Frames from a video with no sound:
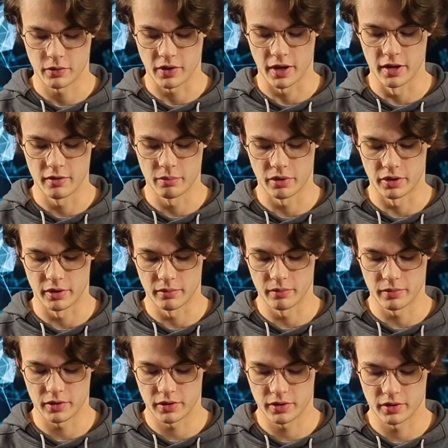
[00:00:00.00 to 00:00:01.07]
do end
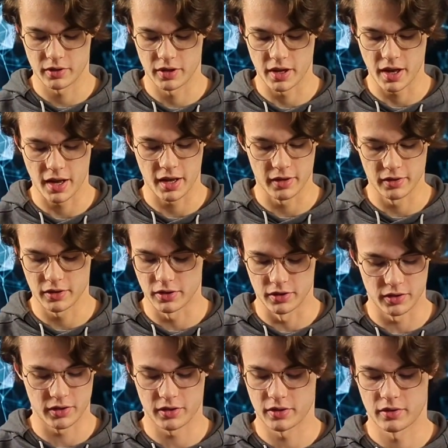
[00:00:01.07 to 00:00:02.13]
prims. Yeah, this
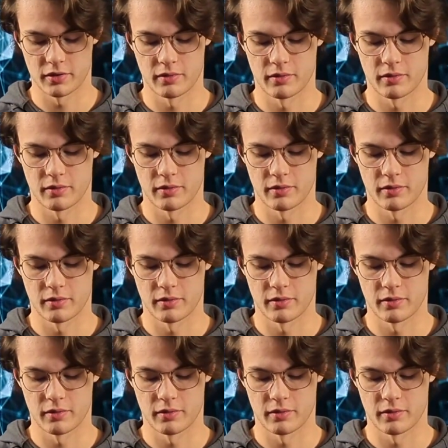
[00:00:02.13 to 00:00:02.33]
is